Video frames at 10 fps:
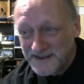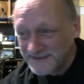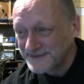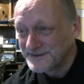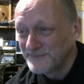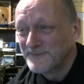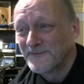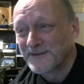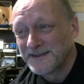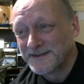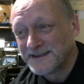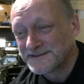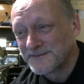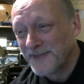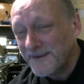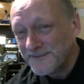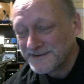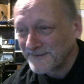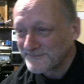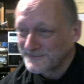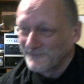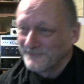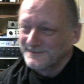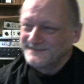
That's the only fucking thing he's about, you daft cunt.